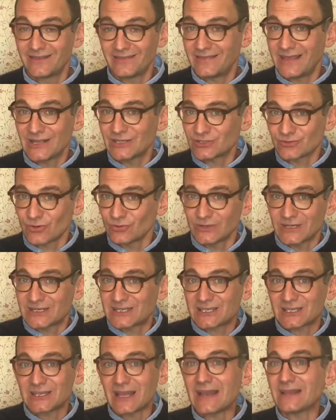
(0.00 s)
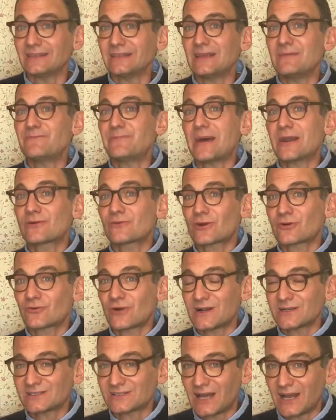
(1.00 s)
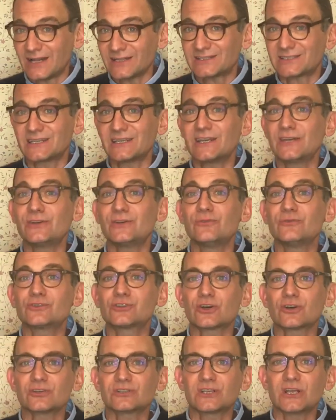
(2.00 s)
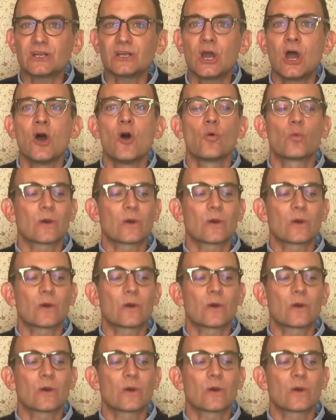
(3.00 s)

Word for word: Things are only slightly better across the Hudson in New Jersey,